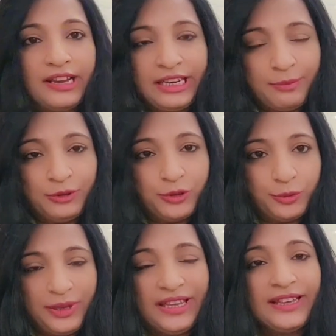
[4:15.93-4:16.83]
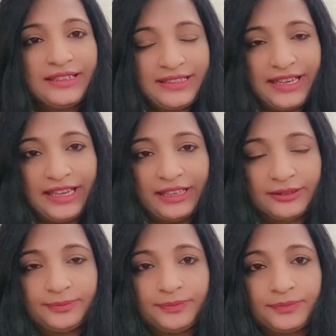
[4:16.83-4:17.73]
unable to be
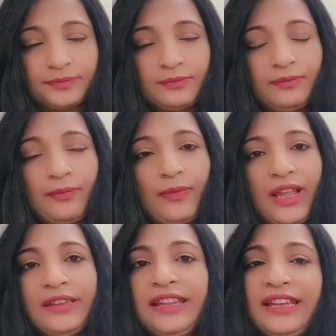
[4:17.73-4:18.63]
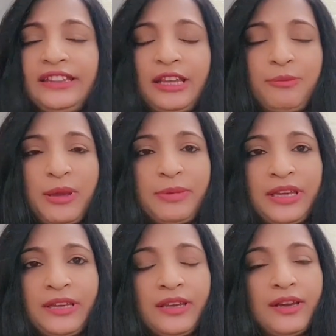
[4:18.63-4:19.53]
seen. Then there may
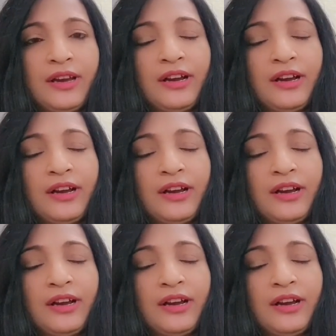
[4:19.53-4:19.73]
be